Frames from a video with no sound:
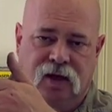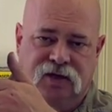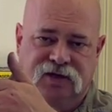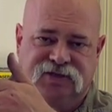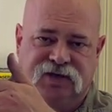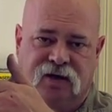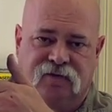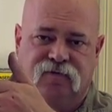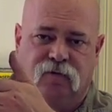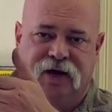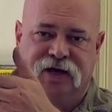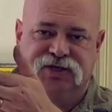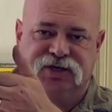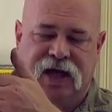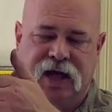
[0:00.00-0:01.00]
soft
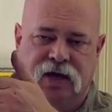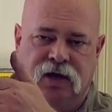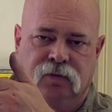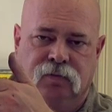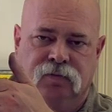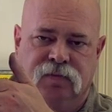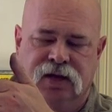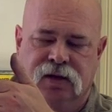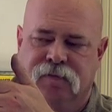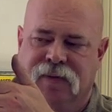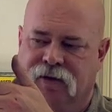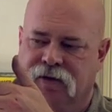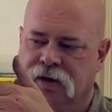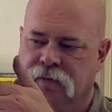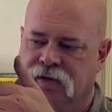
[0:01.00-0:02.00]
flesh and being
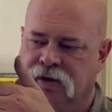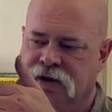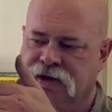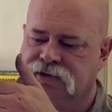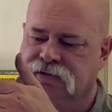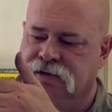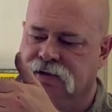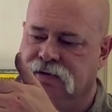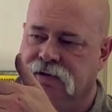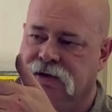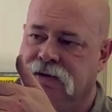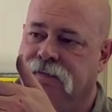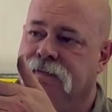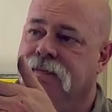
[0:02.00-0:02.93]
barrier blind to a degree.